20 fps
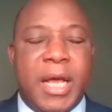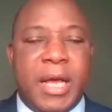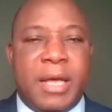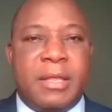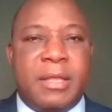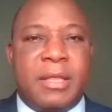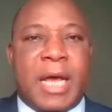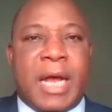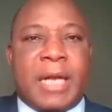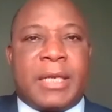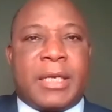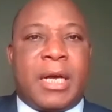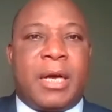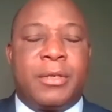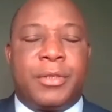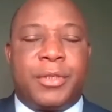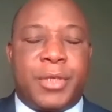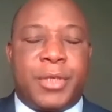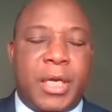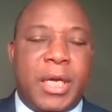in that
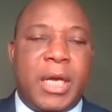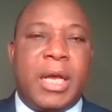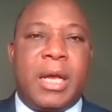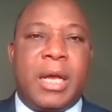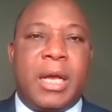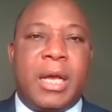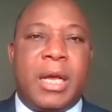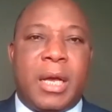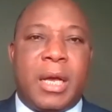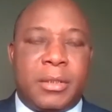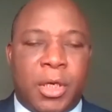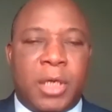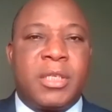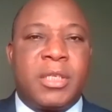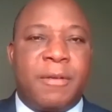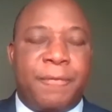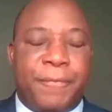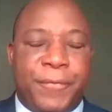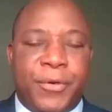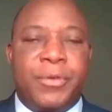country.
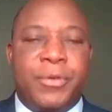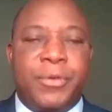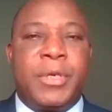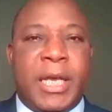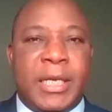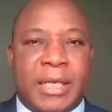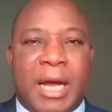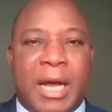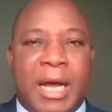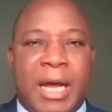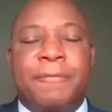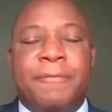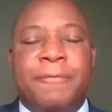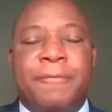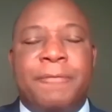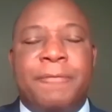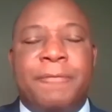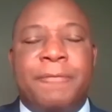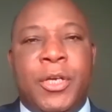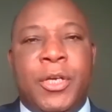Just a few days
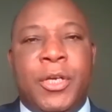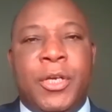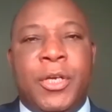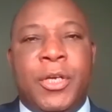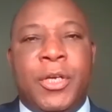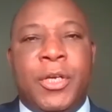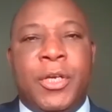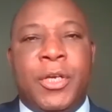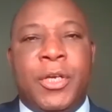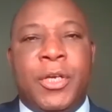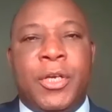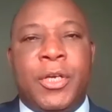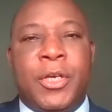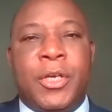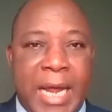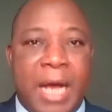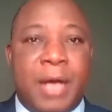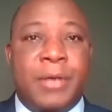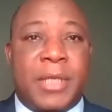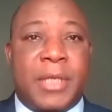after
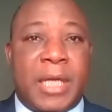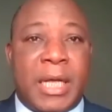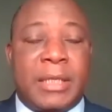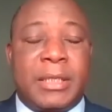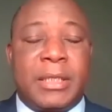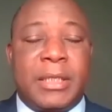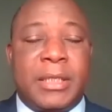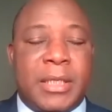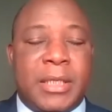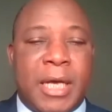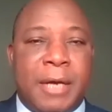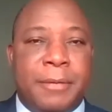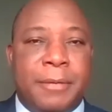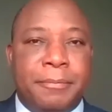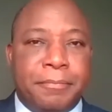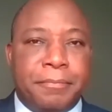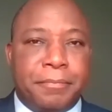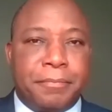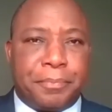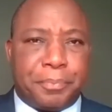UBA announced that
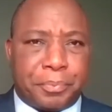his